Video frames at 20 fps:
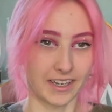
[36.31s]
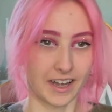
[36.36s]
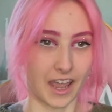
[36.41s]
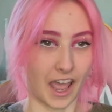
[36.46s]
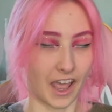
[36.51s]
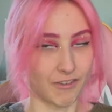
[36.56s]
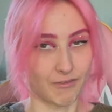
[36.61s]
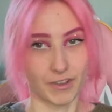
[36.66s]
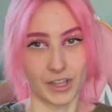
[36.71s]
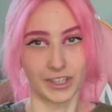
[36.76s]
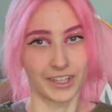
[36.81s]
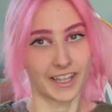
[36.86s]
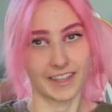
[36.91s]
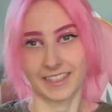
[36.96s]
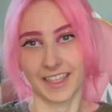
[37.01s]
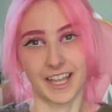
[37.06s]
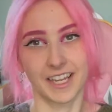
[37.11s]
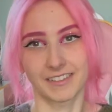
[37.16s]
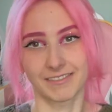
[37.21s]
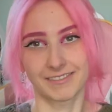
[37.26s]
I feel like
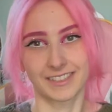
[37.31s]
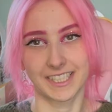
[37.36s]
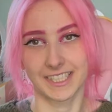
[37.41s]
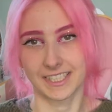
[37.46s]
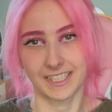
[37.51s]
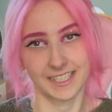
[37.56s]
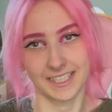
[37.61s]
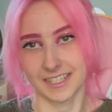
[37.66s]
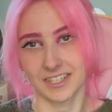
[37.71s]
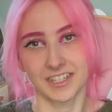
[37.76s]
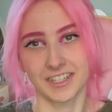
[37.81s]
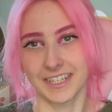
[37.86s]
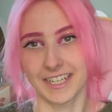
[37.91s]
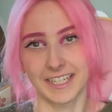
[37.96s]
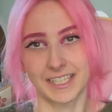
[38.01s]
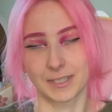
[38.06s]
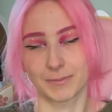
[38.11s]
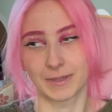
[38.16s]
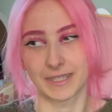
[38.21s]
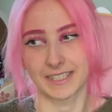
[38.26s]
that didn't need
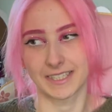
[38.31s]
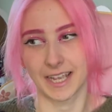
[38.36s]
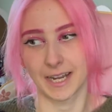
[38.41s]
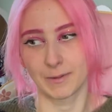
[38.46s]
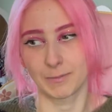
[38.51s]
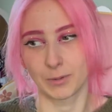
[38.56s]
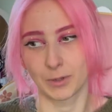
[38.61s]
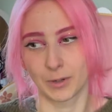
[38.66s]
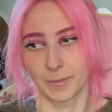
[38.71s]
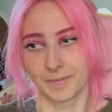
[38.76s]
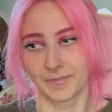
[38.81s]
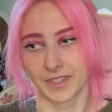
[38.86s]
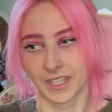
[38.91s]
to be said, but